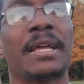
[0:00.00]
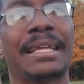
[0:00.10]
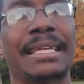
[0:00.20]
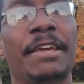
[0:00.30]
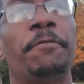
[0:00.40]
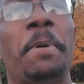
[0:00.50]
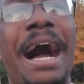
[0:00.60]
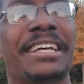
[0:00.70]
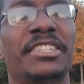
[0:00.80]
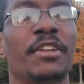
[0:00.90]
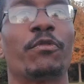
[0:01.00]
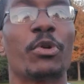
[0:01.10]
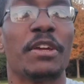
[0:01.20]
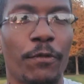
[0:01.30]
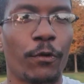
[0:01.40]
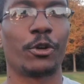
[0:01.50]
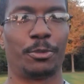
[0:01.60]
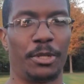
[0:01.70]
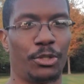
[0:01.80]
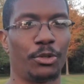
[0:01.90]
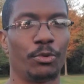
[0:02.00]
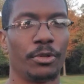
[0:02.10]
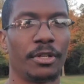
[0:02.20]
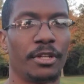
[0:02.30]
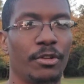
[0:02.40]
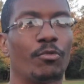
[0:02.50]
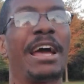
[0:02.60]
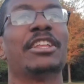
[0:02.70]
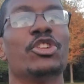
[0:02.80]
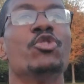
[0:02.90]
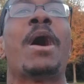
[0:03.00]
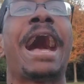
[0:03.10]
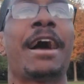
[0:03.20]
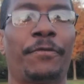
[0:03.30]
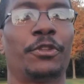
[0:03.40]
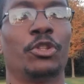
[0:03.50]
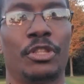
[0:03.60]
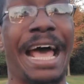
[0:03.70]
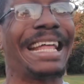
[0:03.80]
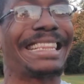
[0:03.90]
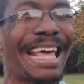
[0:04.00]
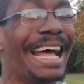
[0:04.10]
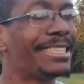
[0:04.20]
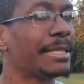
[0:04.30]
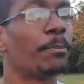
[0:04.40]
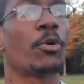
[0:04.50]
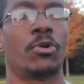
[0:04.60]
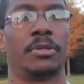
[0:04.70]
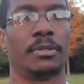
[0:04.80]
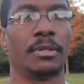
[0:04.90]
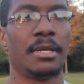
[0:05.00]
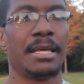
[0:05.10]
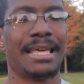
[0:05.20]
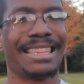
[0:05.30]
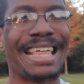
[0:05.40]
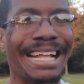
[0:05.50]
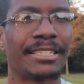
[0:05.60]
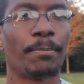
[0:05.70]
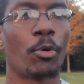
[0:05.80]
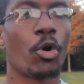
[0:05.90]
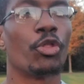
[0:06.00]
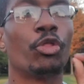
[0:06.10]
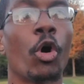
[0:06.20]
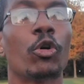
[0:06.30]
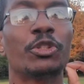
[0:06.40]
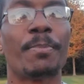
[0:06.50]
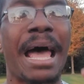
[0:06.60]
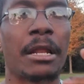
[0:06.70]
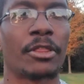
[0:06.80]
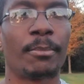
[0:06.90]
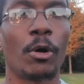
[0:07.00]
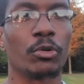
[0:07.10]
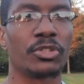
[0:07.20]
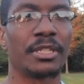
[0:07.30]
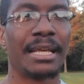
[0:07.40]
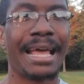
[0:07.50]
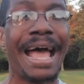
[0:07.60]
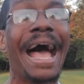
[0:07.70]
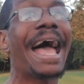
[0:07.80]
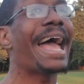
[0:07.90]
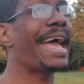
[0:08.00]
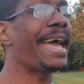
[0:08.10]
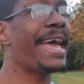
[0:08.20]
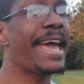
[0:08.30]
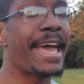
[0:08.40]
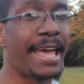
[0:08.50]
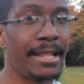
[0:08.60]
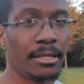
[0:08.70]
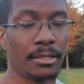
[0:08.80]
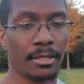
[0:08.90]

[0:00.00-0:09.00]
give positive reinforcement to, right? You have to, that's important. That's important. Those matter the most. And